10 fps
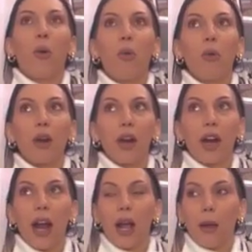
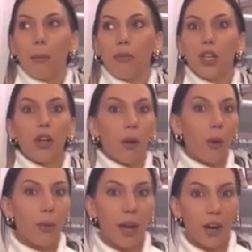or you
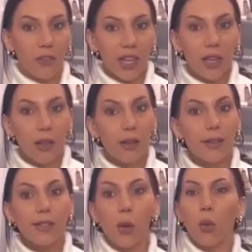know, a pair of
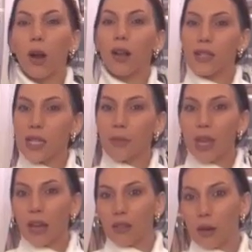heels or
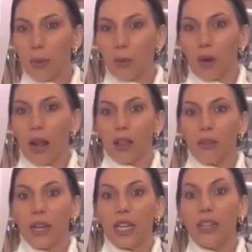something a little bit more
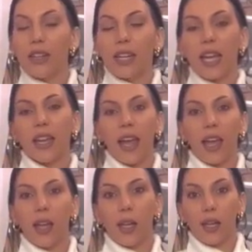elevated to take
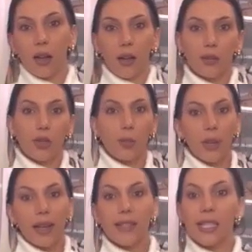a
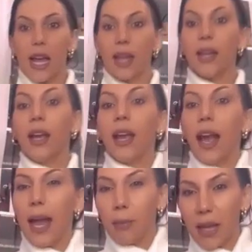two-piece set
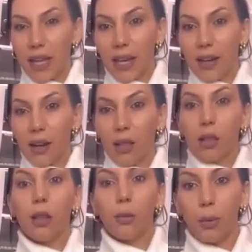and make it a
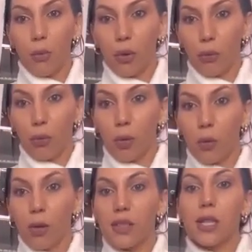little bit more
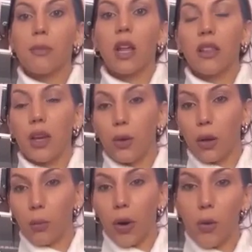formal, something that you
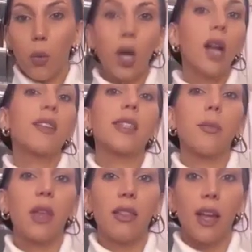can wear to work,
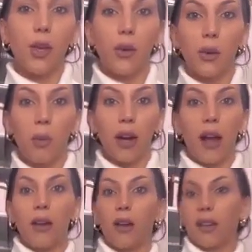something that you can
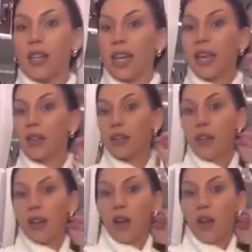wear out on a date,